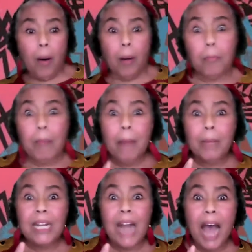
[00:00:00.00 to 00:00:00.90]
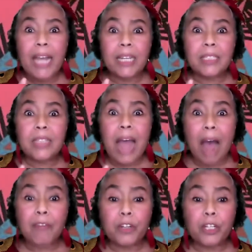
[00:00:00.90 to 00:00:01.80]
Mama Lion's
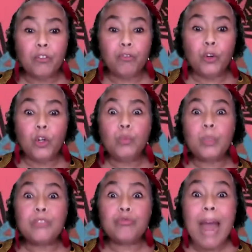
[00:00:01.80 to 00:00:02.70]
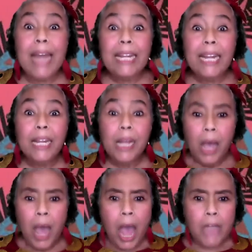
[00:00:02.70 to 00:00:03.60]
African food was ready,
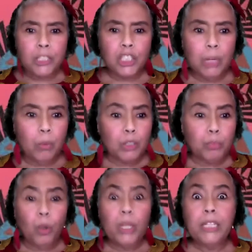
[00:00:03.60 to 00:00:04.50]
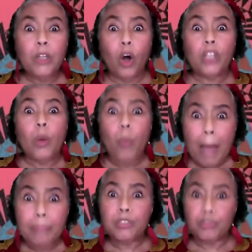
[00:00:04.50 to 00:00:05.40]
and she was pulling on the
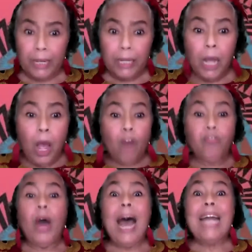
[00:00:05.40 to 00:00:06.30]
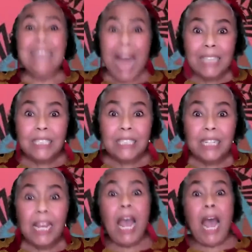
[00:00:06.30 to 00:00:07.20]
web string for
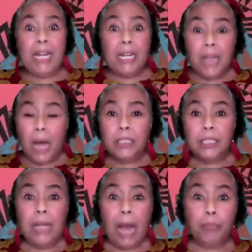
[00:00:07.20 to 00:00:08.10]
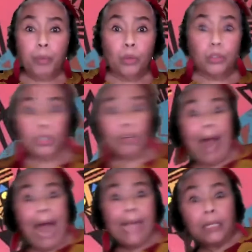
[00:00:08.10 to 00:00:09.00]
Anansi, and Anansi got pulled to the
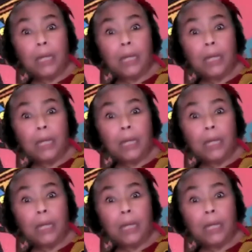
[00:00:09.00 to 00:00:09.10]
right.